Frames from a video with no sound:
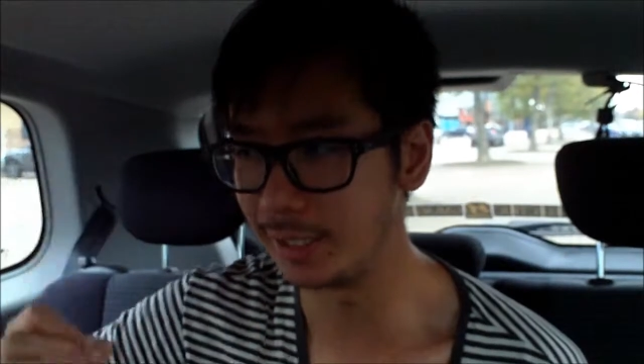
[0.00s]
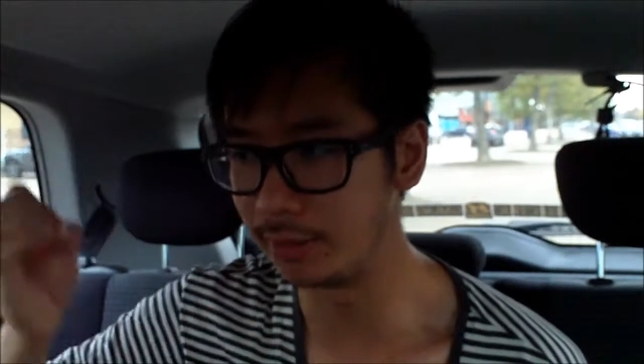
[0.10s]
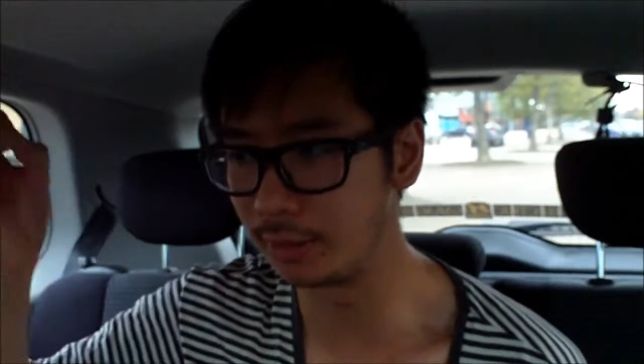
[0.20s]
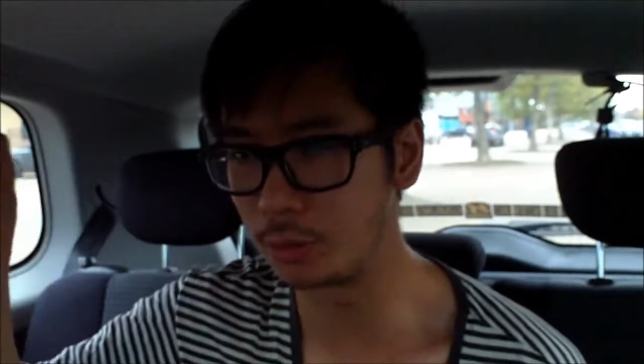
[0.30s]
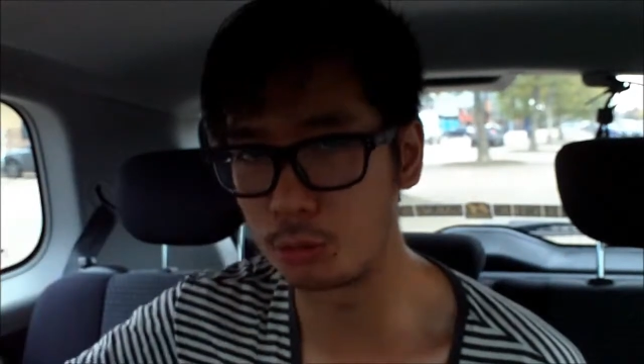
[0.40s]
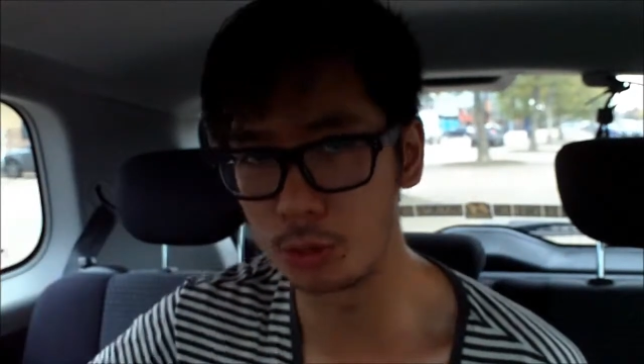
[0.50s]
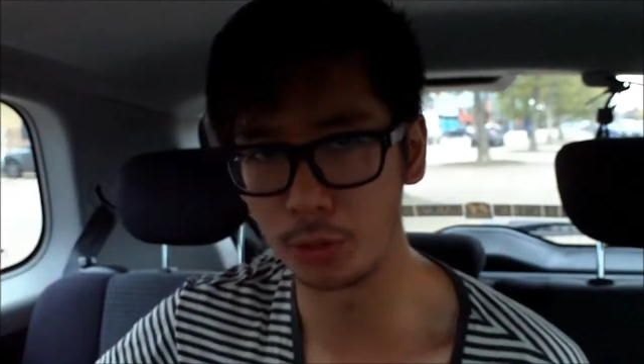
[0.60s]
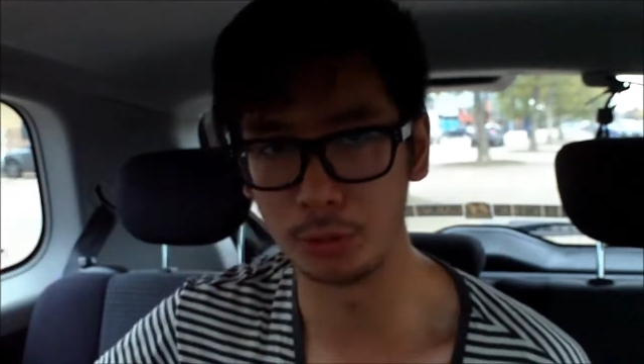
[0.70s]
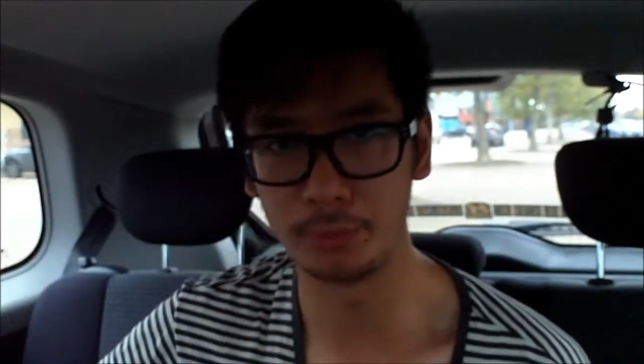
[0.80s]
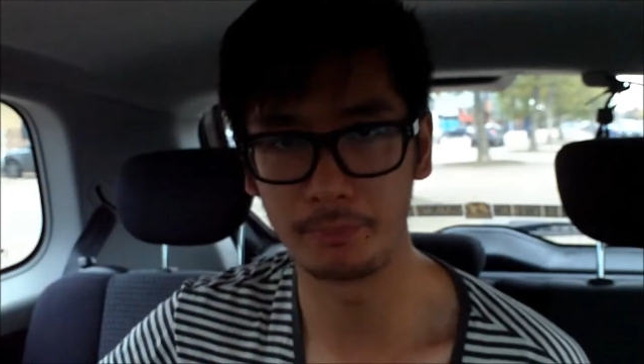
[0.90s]
and
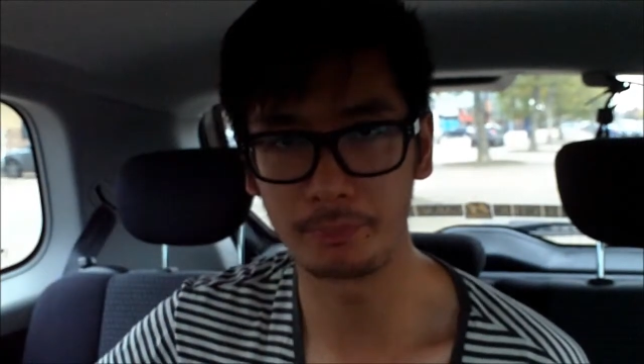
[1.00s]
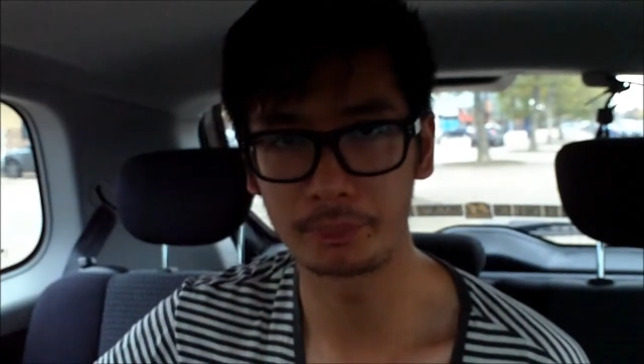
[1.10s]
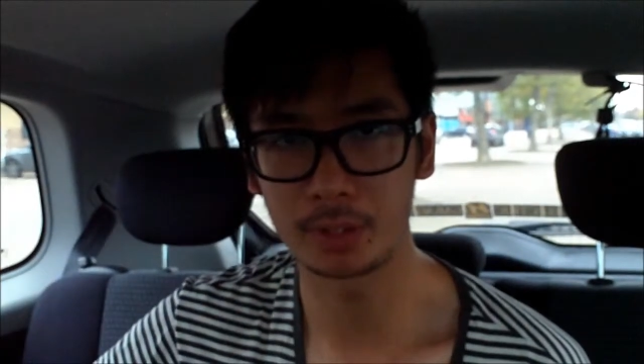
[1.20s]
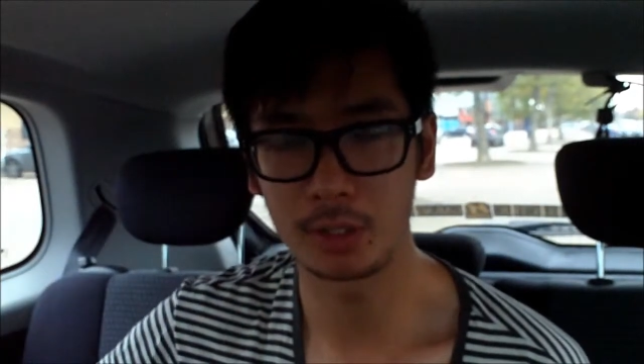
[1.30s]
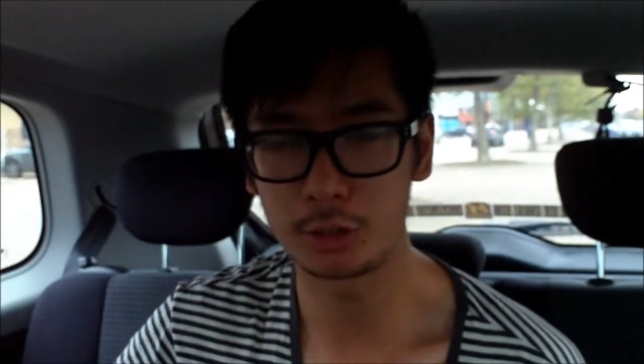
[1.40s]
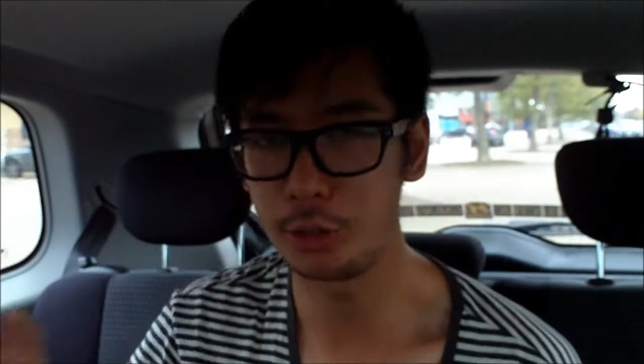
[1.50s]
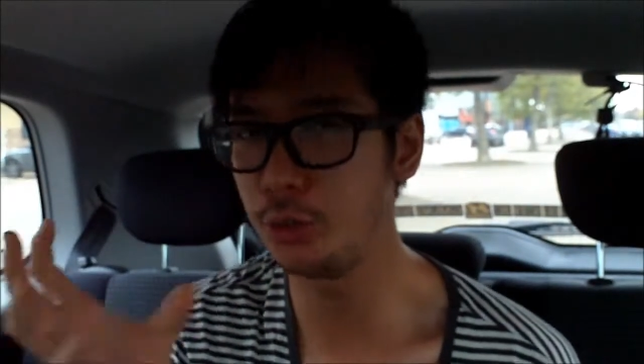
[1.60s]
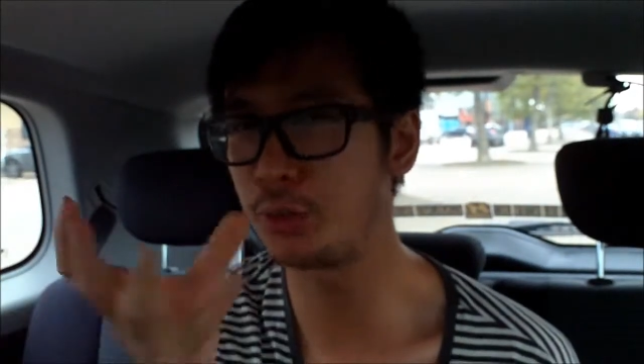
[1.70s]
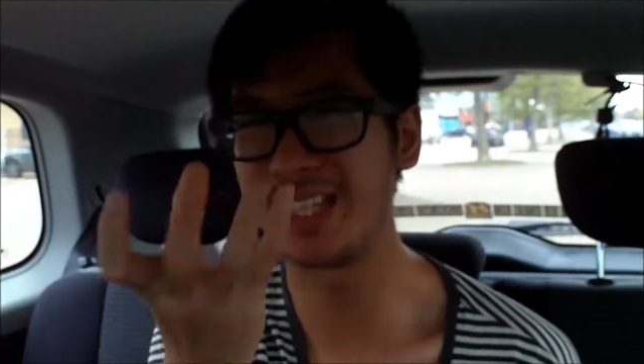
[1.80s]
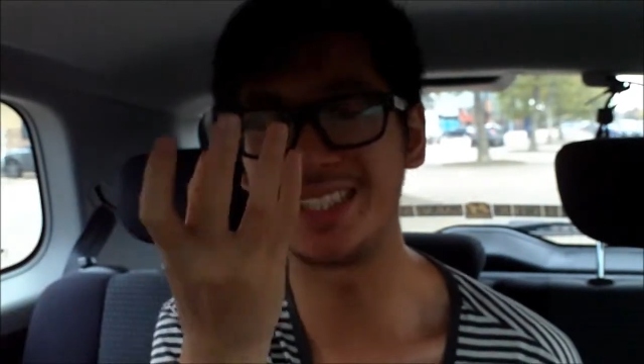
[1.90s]
grow. So
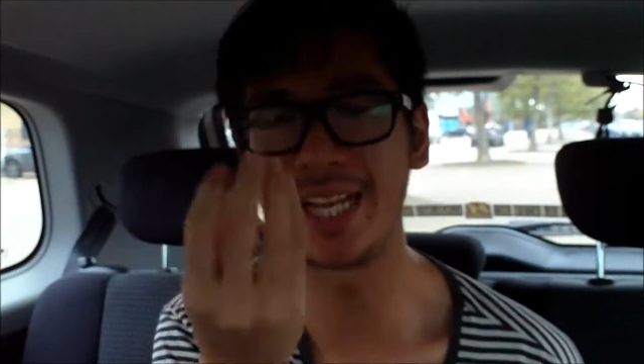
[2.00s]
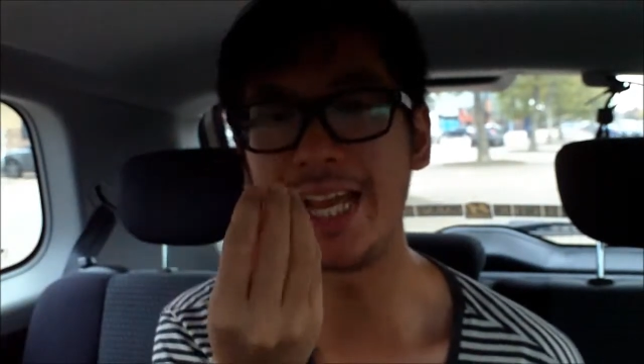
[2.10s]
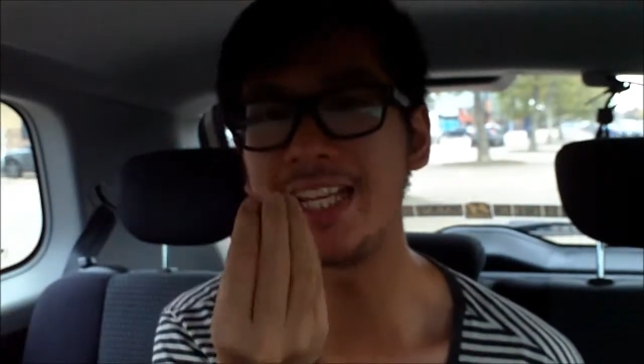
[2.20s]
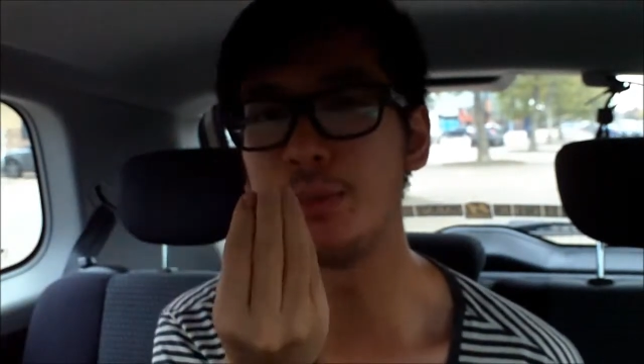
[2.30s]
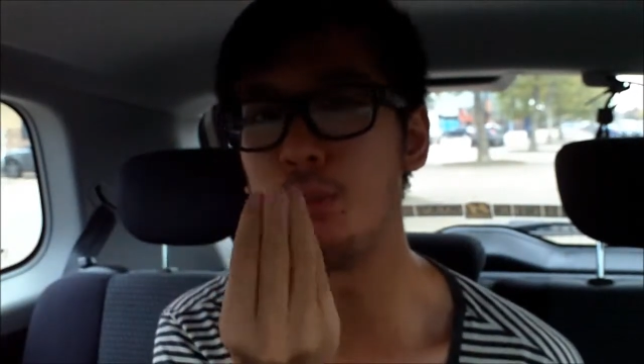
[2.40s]
you can take